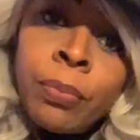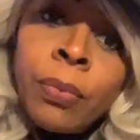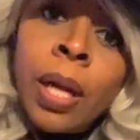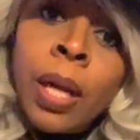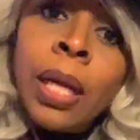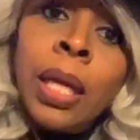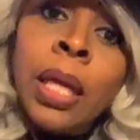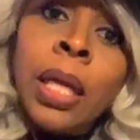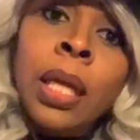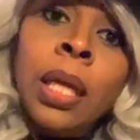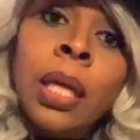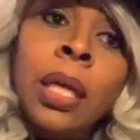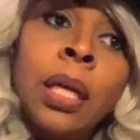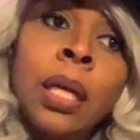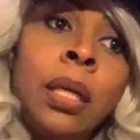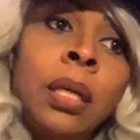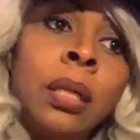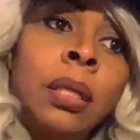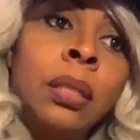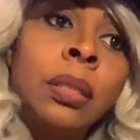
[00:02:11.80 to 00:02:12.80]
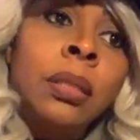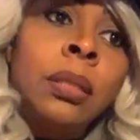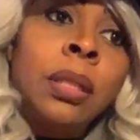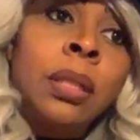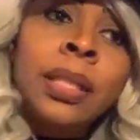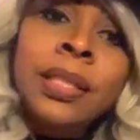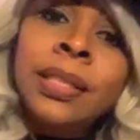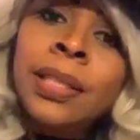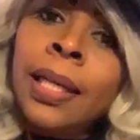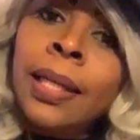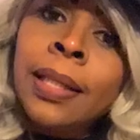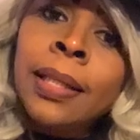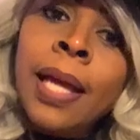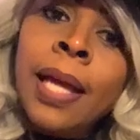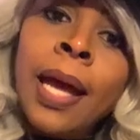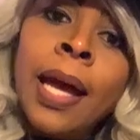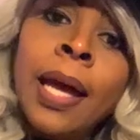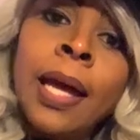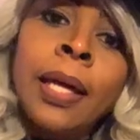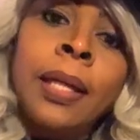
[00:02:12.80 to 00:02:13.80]
running, things like
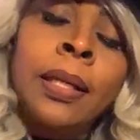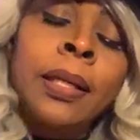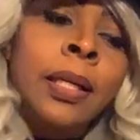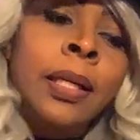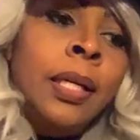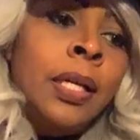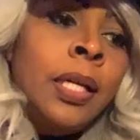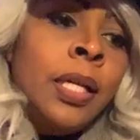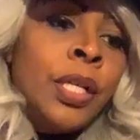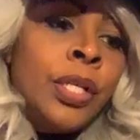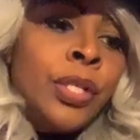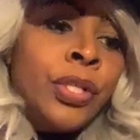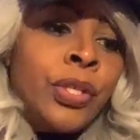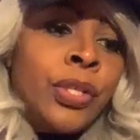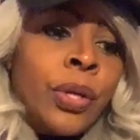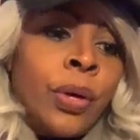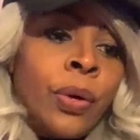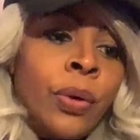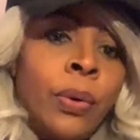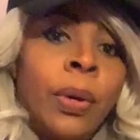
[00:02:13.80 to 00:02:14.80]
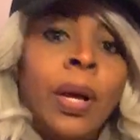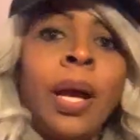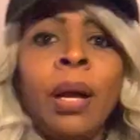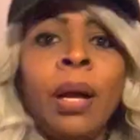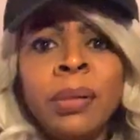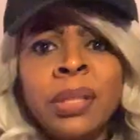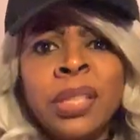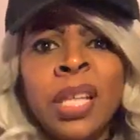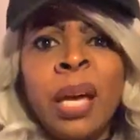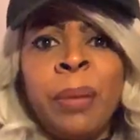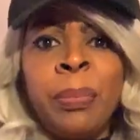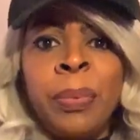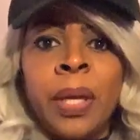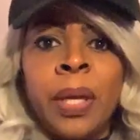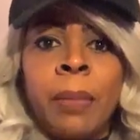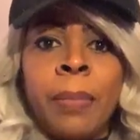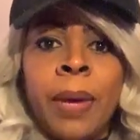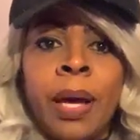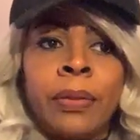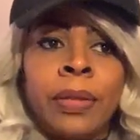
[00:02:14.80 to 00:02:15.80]
that. So I was happy
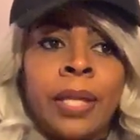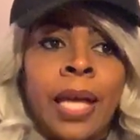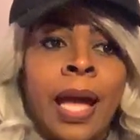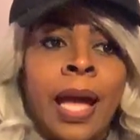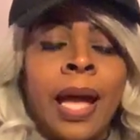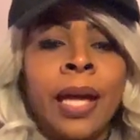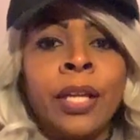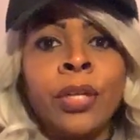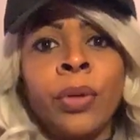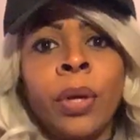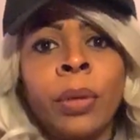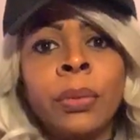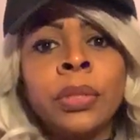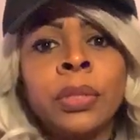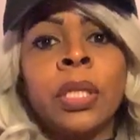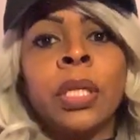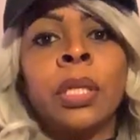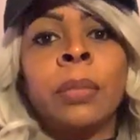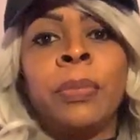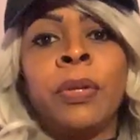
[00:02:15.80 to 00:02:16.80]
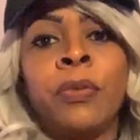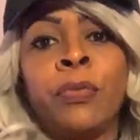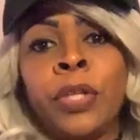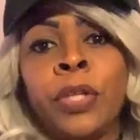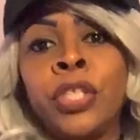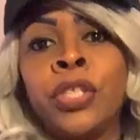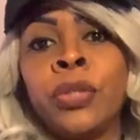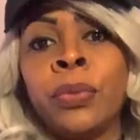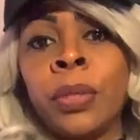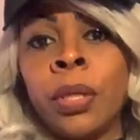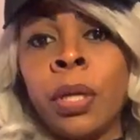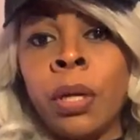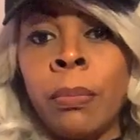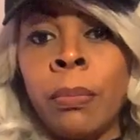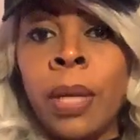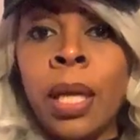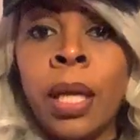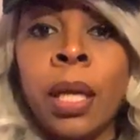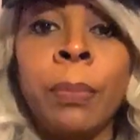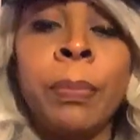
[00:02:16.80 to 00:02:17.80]
about that. I knew I was going to be redoing her
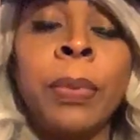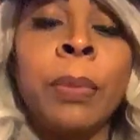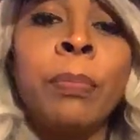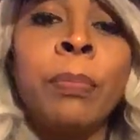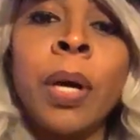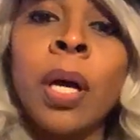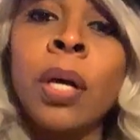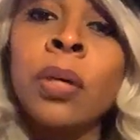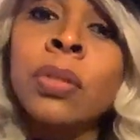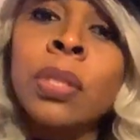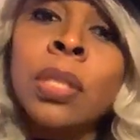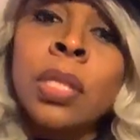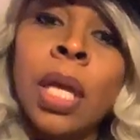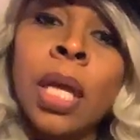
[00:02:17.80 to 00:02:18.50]
makeup in post